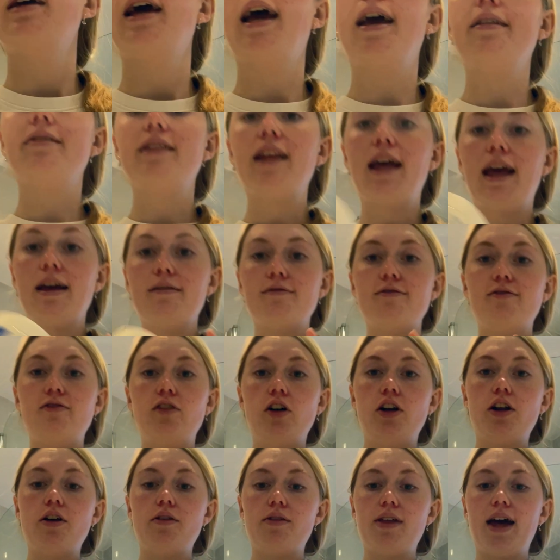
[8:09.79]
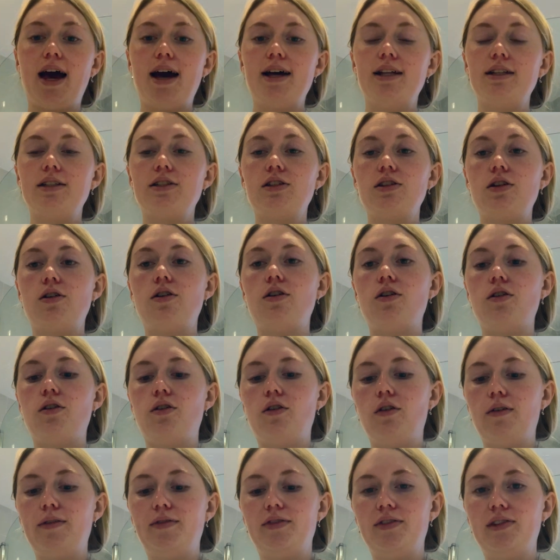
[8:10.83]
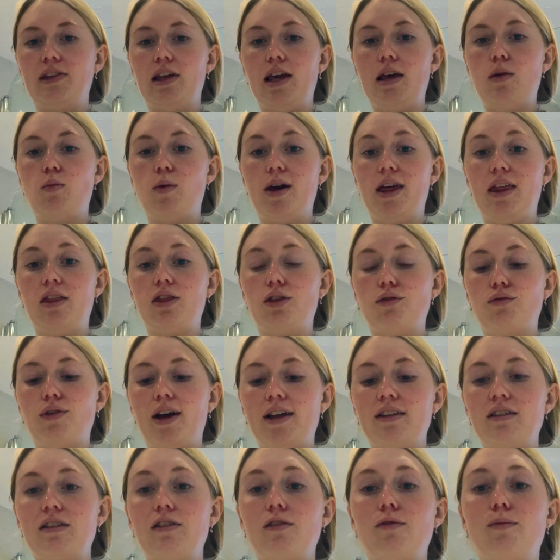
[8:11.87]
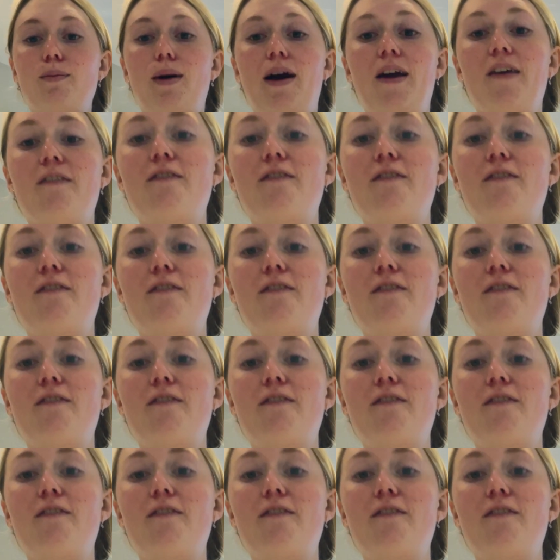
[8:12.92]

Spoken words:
And then follow that obviously with the rest of my